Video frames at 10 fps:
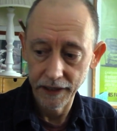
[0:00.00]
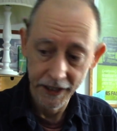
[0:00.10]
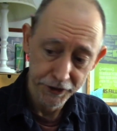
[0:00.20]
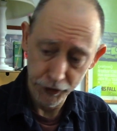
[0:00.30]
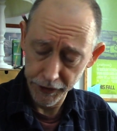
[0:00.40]

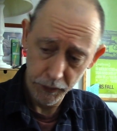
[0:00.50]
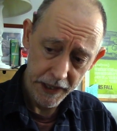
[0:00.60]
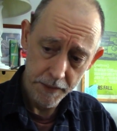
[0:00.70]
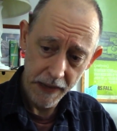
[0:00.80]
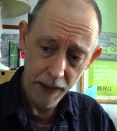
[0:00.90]
I enjoy the
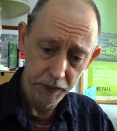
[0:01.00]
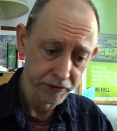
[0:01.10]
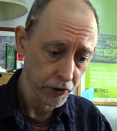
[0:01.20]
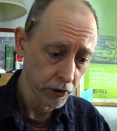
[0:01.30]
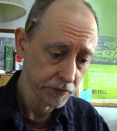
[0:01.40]
way the map
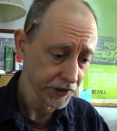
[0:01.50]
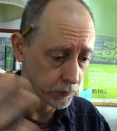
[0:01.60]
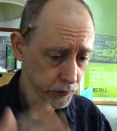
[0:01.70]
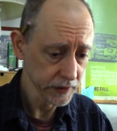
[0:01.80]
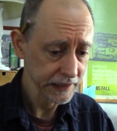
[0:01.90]
evolves. I
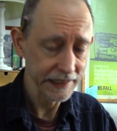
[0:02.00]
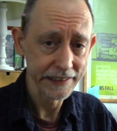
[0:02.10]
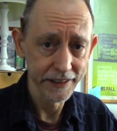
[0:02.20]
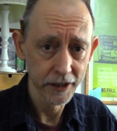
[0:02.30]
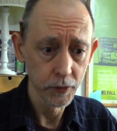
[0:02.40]
really
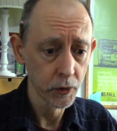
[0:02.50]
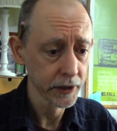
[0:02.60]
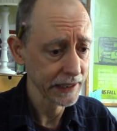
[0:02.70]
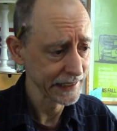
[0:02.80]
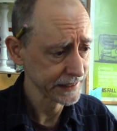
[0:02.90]
like the
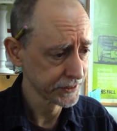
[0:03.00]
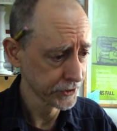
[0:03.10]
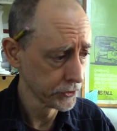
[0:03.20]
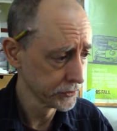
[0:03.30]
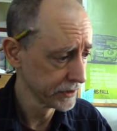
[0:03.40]
artwork. I like the
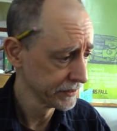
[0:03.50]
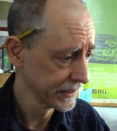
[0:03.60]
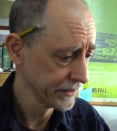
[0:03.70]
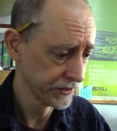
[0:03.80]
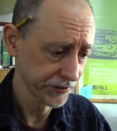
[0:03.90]
tone of
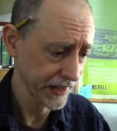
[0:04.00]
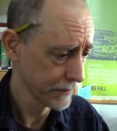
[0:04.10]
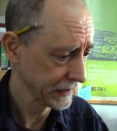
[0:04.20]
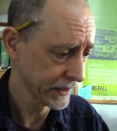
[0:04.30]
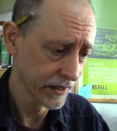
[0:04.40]
it. The
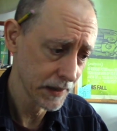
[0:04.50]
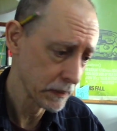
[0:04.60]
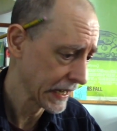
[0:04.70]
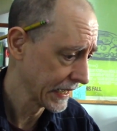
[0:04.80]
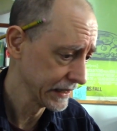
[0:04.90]
snappy
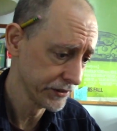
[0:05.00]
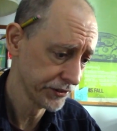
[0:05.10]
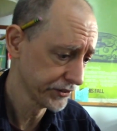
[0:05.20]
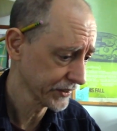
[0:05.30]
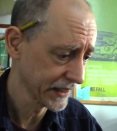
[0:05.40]
combat
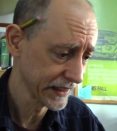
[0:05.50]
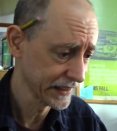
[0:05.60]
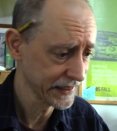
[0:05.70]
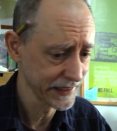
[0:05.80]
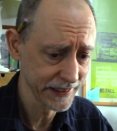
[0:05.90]
is,
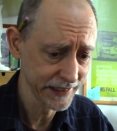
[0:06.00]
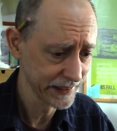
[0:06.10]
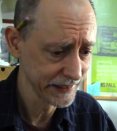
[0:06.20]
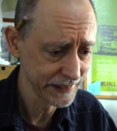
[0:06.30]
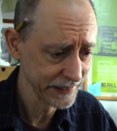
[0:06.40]

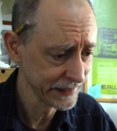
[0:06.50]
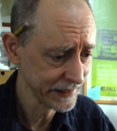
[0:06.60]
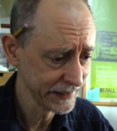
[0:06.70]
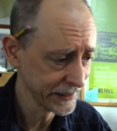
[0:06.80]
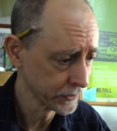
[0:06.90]

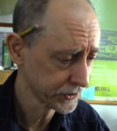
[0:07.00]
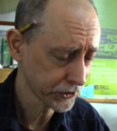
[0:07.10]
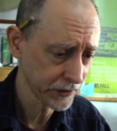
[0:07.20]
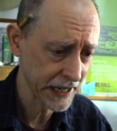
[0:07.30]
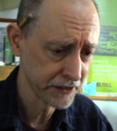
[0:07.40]
you know, it's
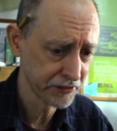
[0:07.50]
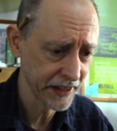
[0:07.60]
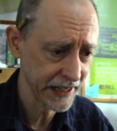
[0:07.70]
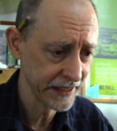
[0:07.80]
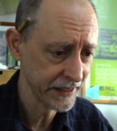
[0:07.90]

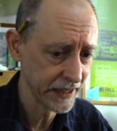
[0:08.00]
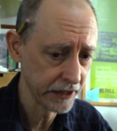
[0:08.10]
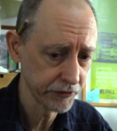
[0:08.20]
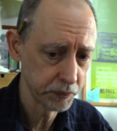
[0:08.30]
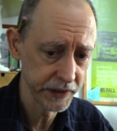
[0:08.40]
gratifying
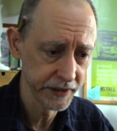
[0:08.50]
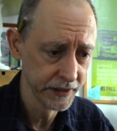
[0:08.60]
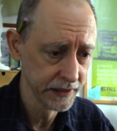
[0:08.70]
enough, but